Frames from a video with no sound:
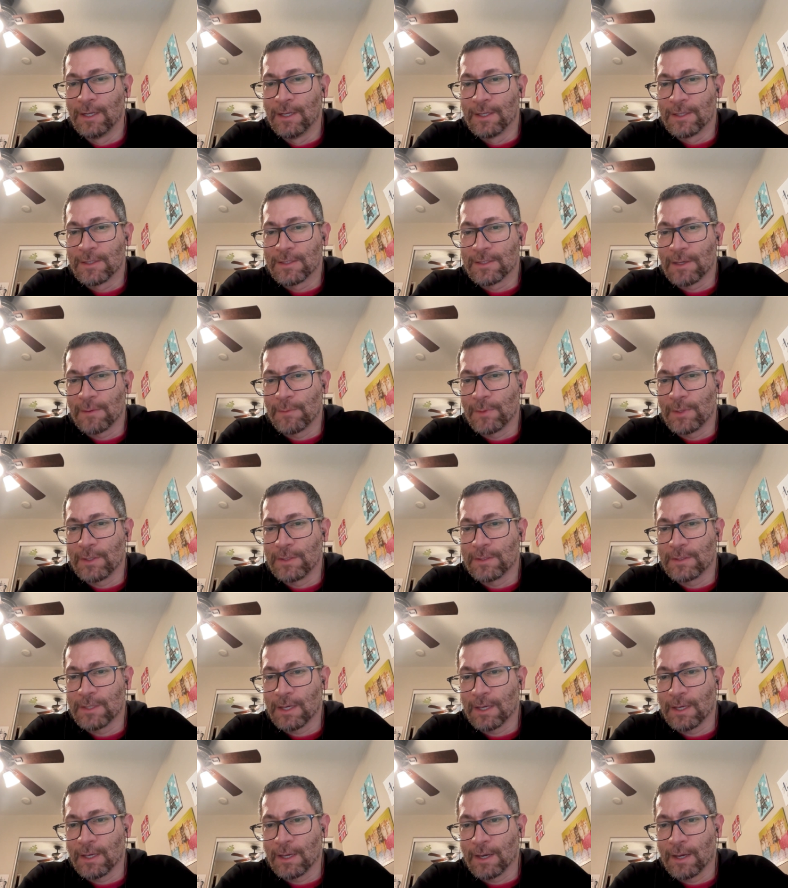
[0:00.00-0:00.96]
some of
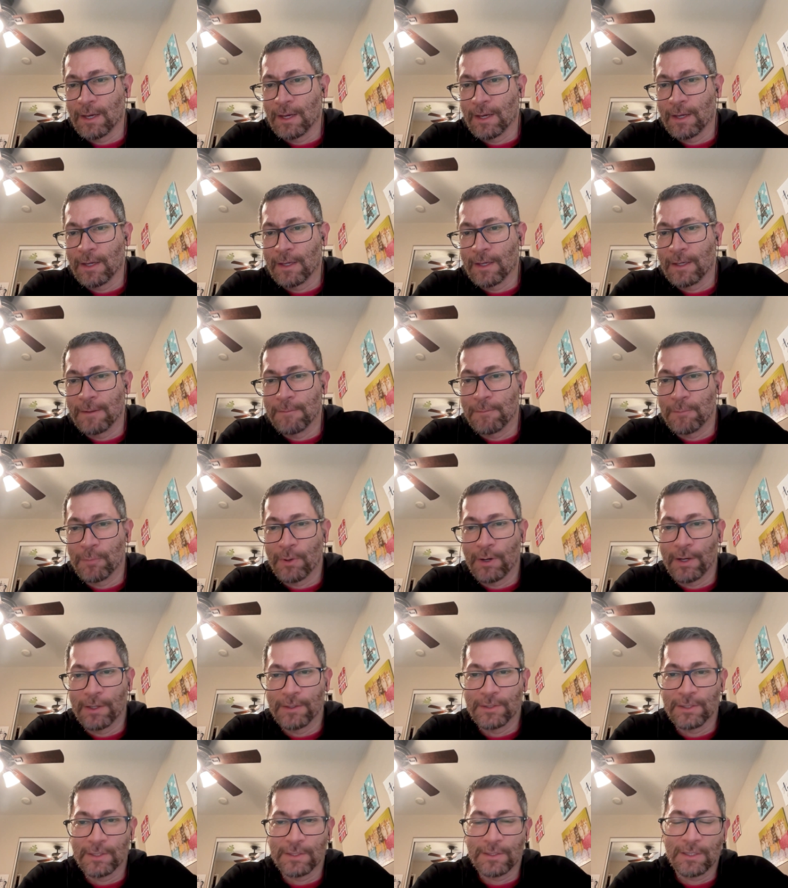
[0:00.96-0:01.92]
these AI
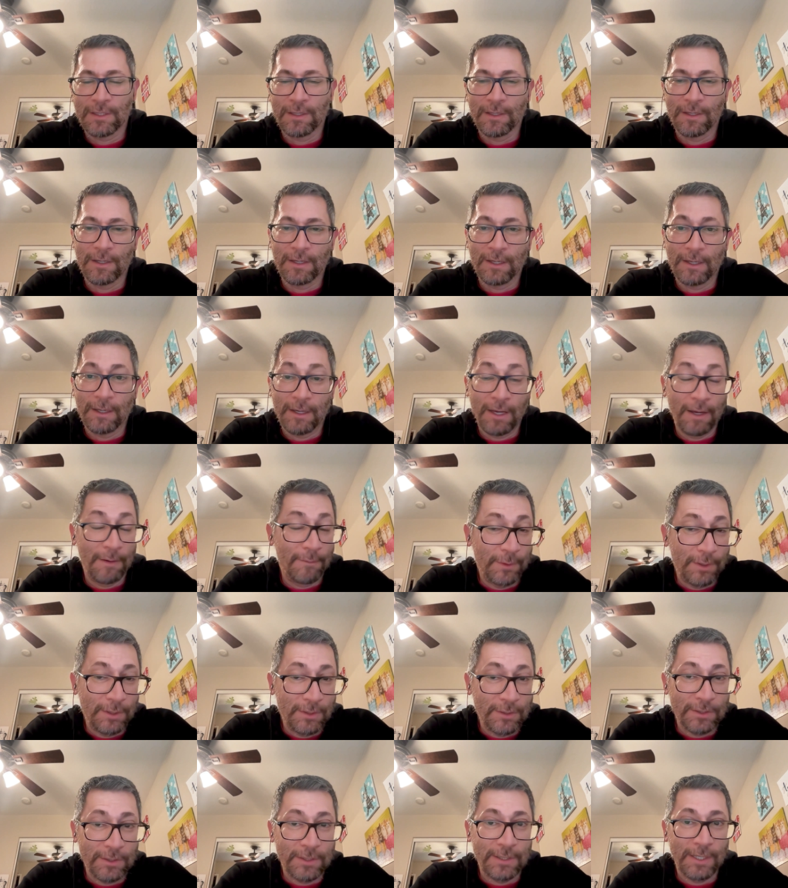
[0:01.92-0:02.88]
projects that
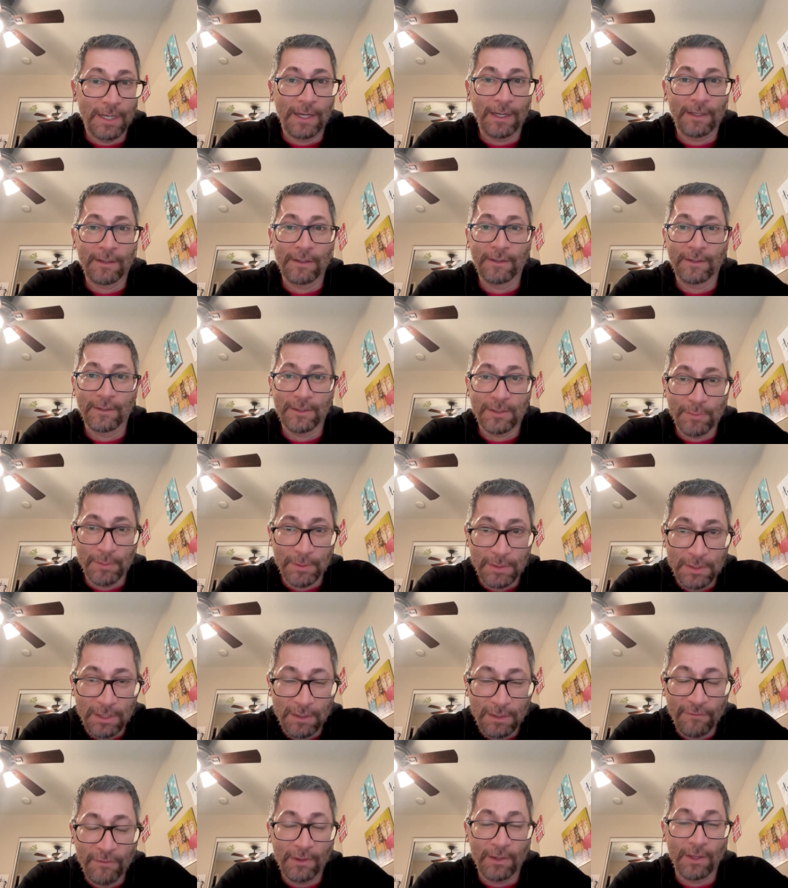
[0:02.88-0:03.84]
companies are tackling, and
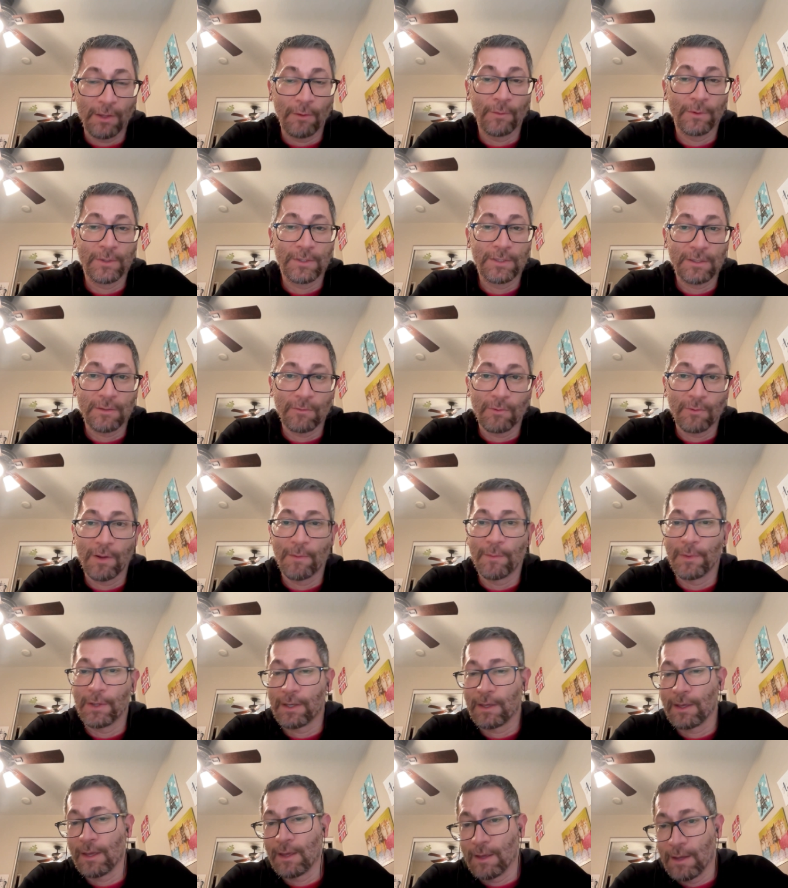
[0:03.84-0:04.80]
specifically what
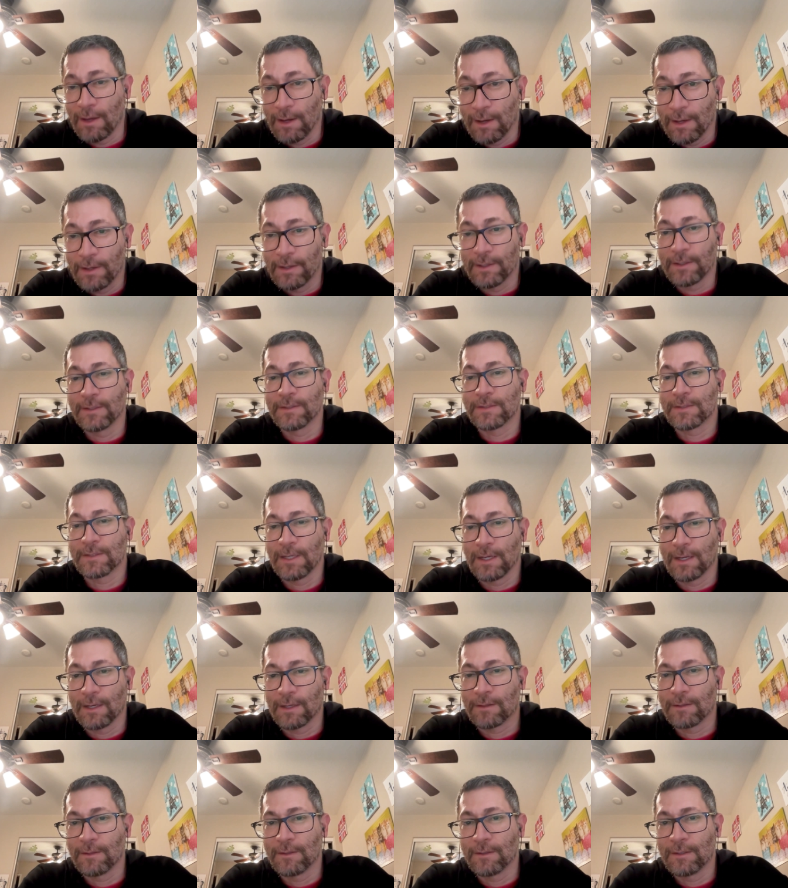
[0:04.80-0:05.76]
Ceramic AI is
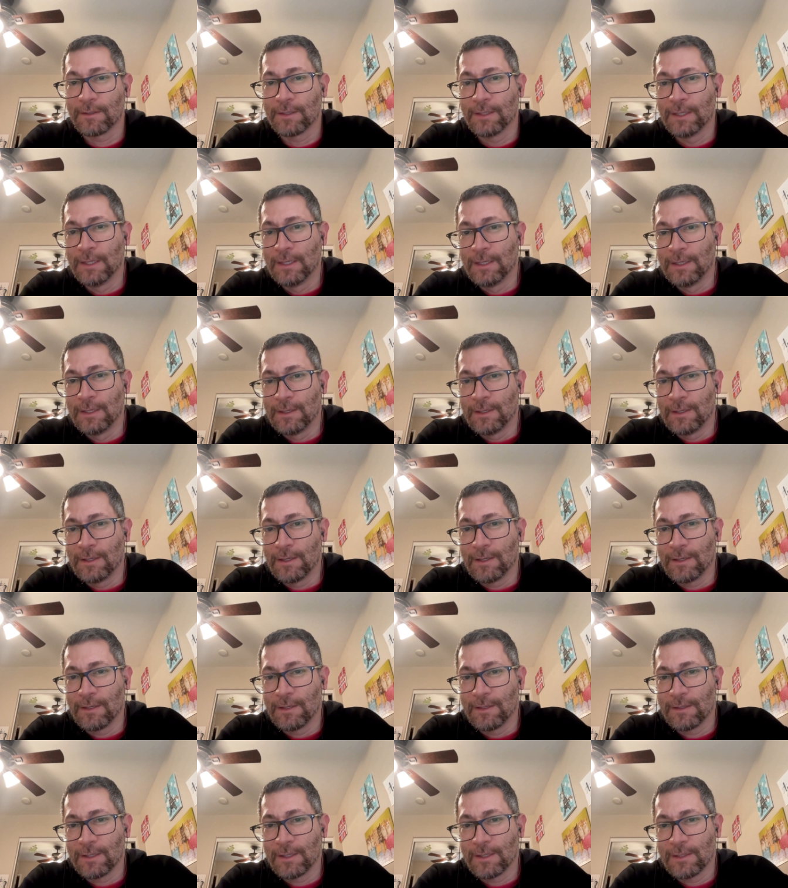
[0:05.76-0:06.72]
tackling.
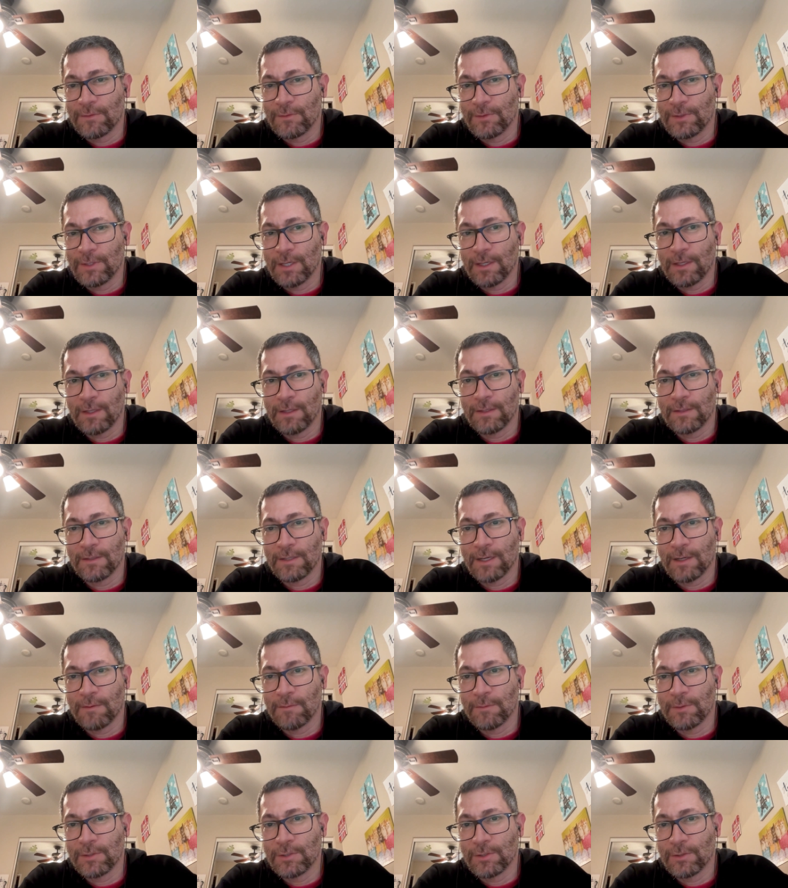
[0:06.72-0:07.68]
Anna, thanks for taking the
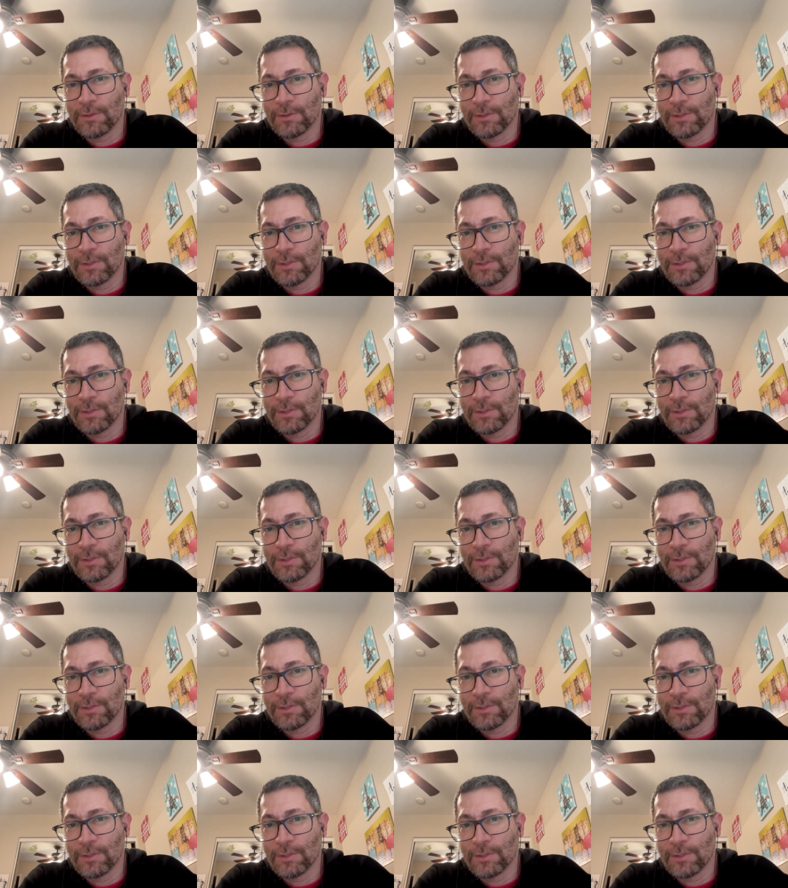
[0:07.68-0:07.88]
time to join the